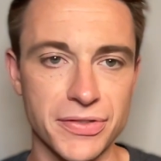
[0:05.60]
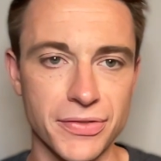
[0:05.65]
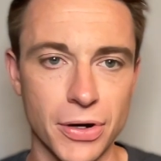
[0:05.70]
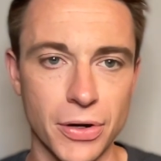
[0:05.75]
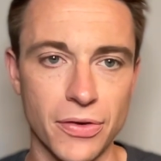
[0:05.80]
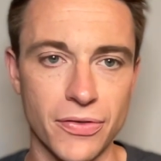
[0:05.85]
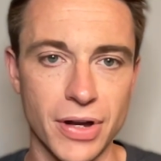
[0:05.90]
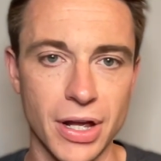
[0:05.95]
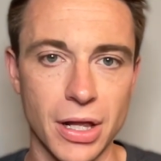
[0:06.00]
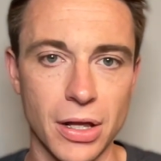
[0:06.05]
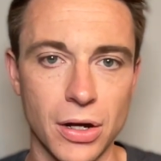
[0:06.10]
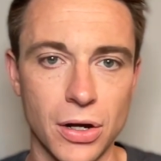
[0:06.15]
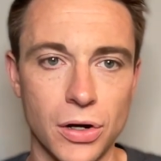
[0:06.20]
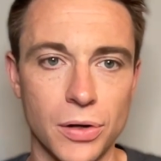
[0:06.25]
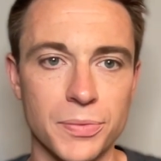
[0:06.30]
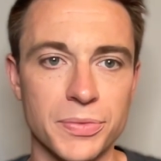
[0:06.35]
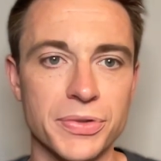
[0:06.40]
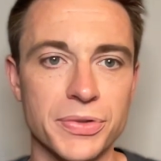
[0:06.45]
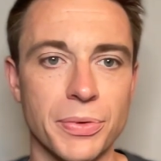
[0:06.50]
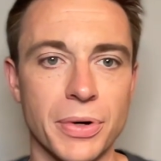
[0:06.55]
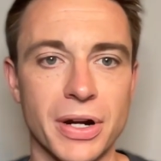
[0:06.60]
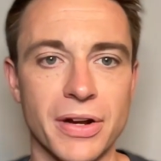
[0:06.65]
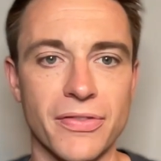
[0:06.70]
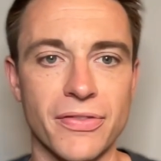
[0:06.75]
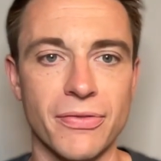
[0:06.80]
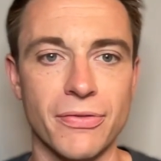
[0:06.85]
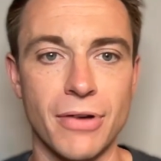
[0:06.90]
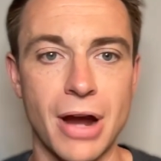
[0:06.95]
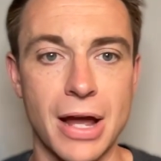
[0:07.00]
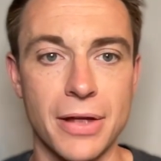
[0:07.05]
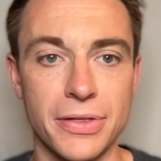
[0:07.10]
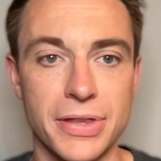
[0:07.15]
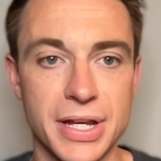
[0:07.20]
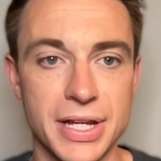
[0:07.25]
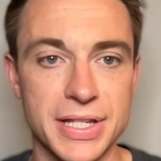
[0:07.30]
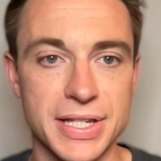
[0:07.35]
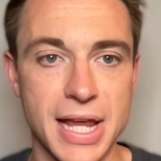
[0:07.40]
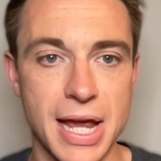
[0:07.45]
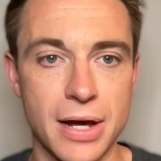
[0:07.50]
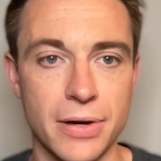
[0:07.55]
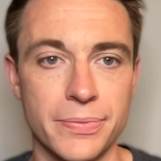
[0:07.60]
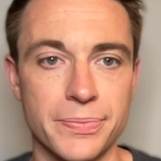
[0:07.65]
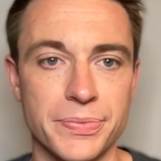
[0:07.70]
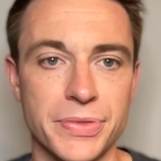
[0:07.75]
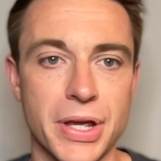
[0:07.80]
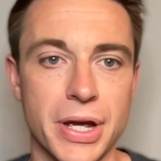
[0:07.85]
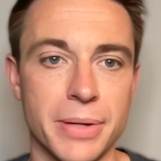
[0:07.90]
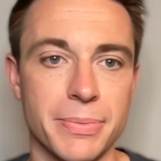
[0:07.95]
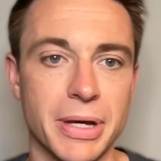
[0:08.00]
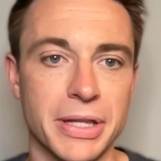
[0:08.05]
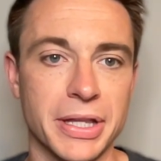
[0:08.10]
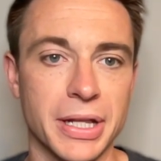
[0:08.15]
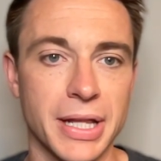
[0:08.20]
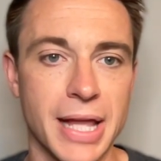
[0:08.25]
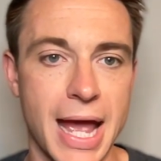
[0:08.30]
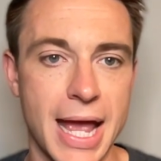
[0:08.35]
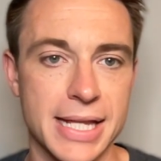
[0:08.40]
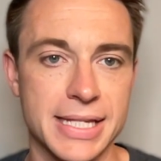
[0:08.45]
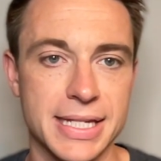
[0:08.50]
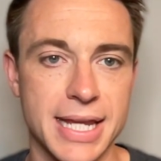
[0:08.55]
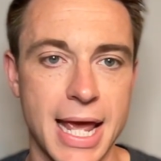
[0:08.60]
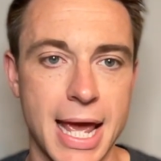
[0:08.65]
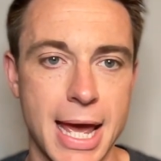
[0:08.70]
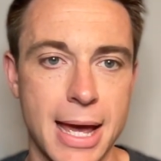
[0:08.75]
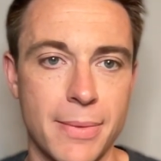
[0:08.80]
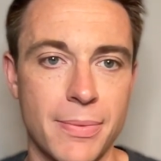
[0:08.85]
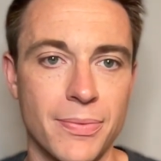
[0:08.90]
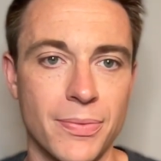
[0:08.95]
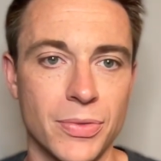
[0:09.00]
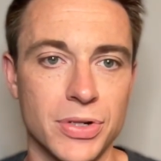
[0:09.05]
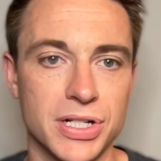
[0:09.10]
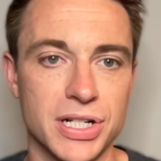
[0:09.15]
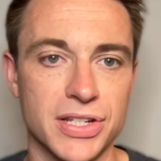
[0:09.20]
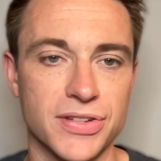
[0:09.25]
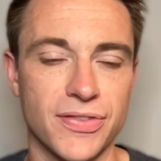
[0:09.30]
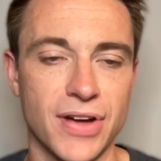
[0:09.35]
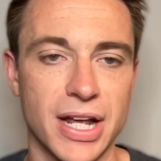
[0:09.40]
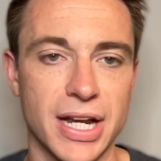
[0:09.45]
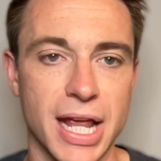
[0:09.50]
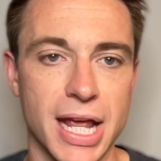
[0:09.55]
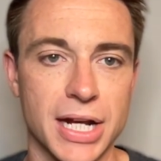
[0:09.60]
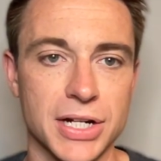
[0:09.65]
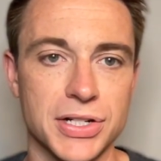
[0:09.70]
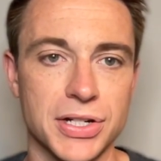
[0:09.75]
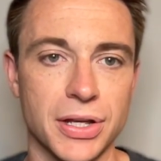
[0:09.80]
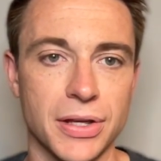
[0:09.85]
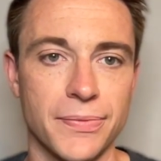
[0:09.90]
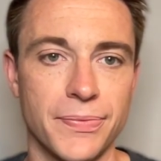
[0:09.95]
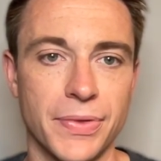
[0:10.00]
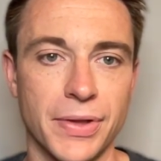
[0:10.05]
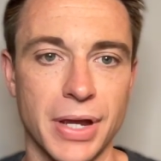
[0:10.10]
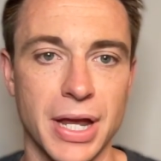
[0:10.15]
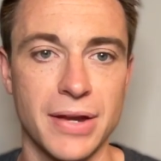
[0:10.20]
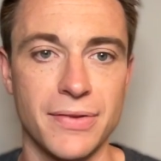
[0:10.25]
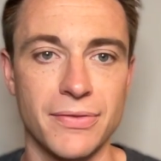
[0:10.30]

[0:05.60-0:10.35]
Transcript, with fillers: of Oakvale Homes. We're gonna round things out talking about the last tab, which is financial. Okay,